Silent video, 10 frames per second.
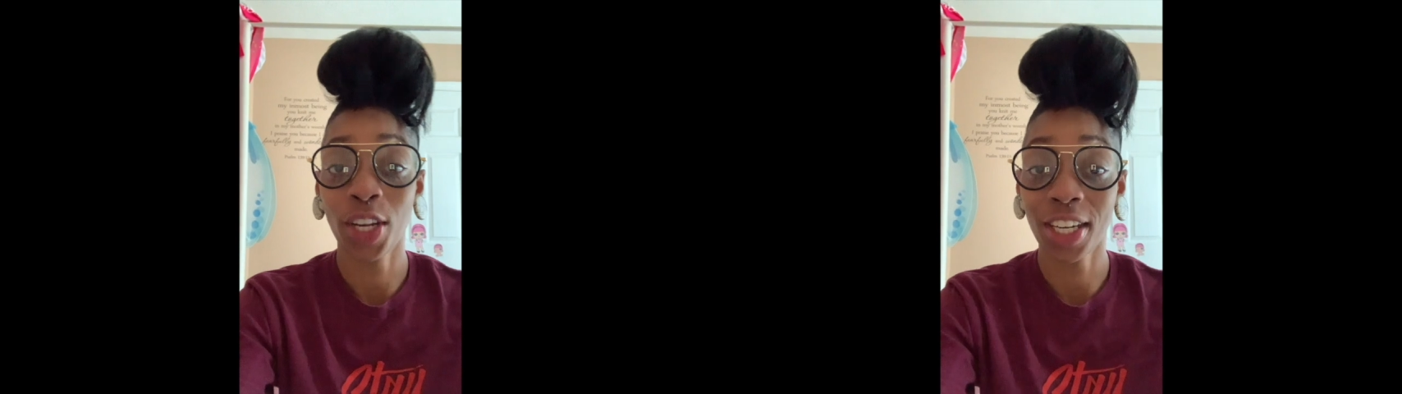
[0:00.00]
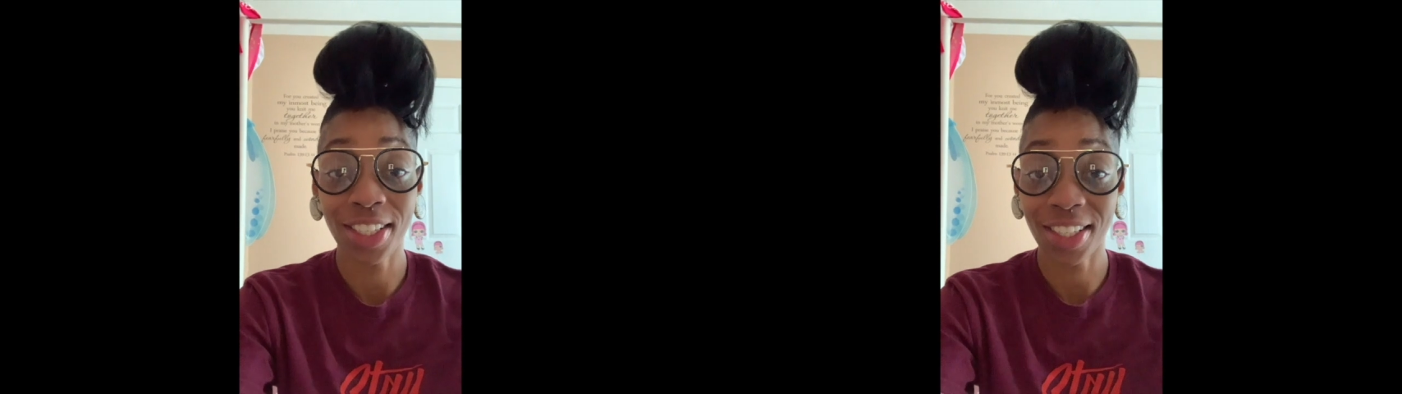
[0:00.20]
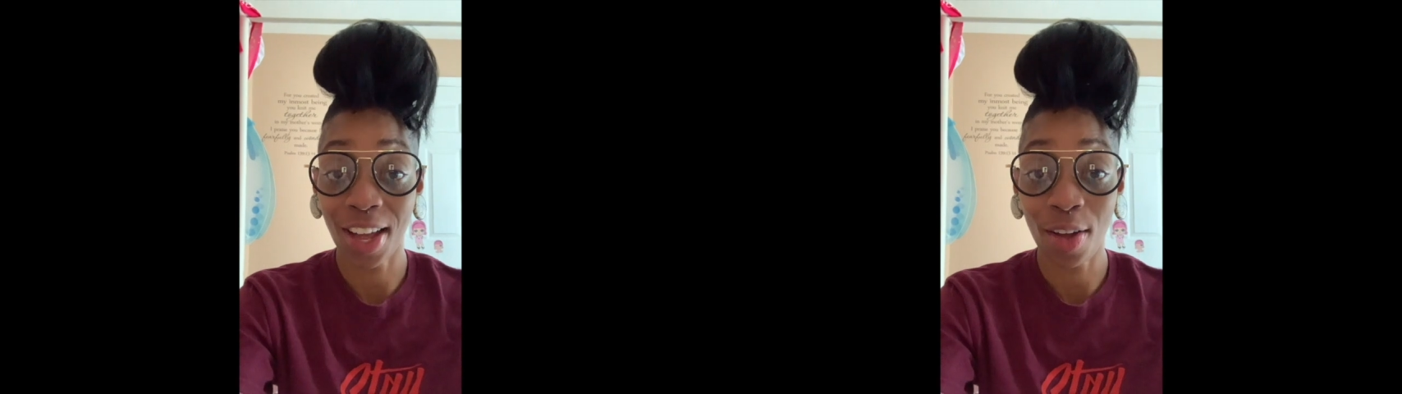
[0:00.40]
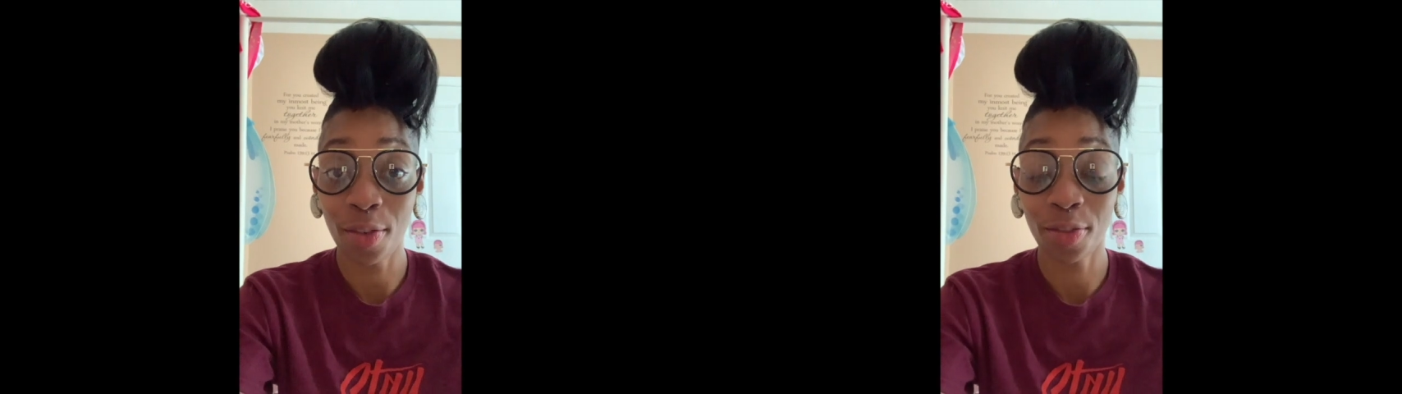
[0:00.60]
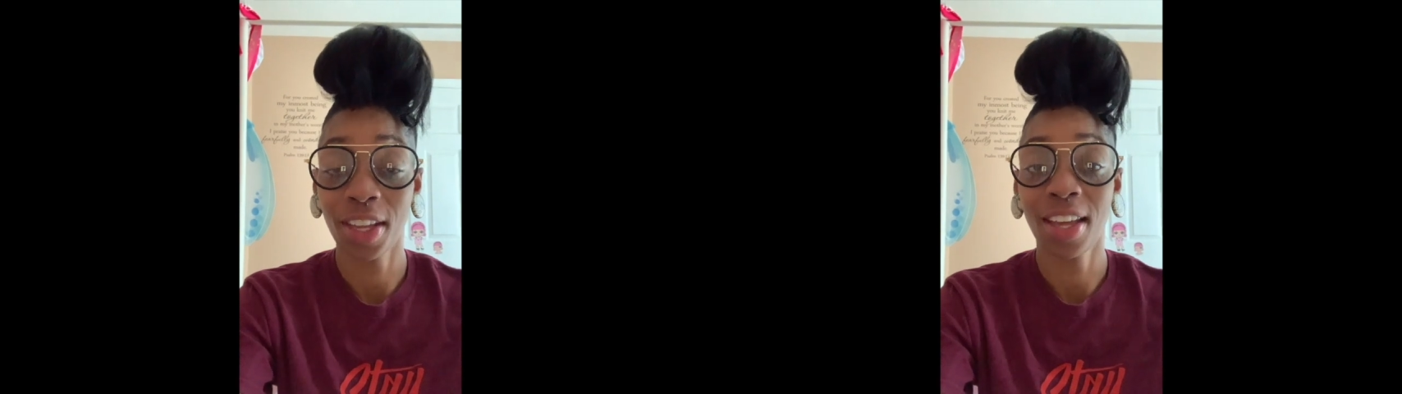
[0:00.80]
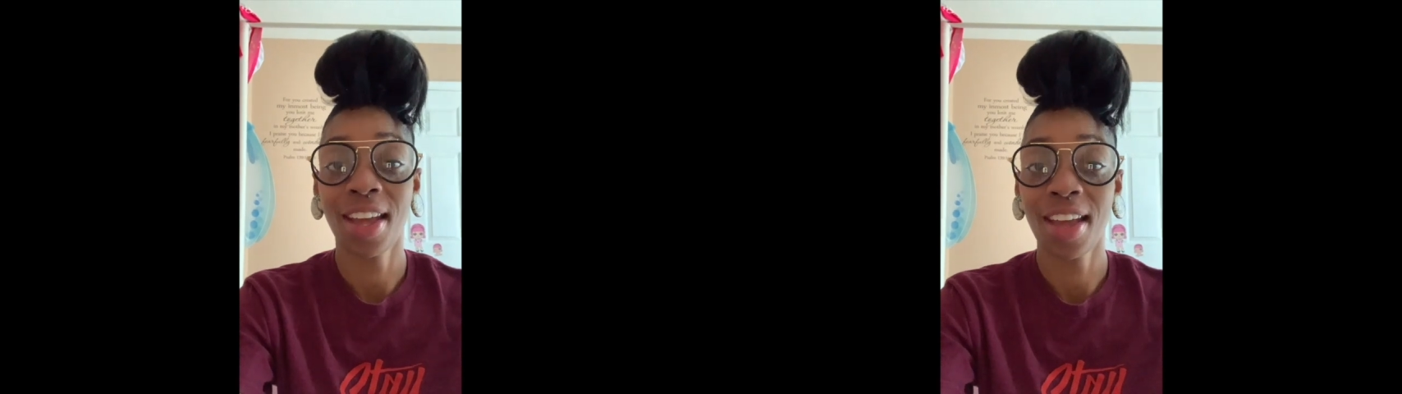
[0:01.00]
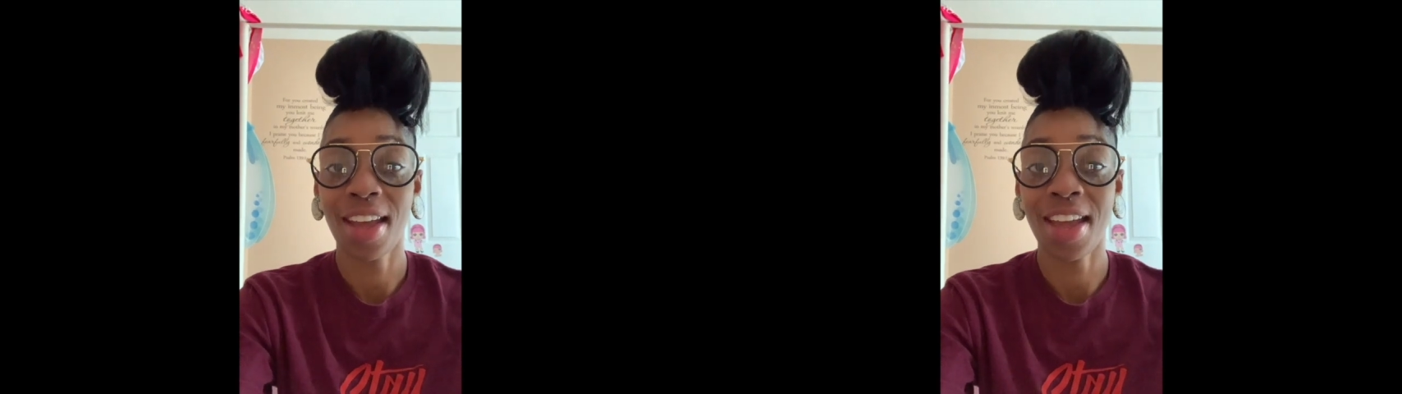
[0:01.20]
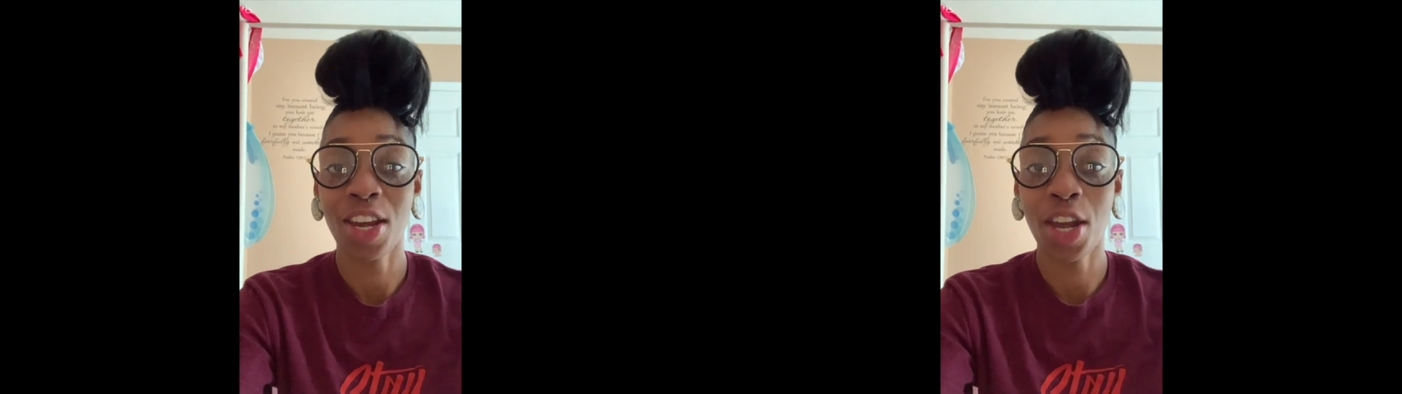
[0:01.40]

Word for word: yourself and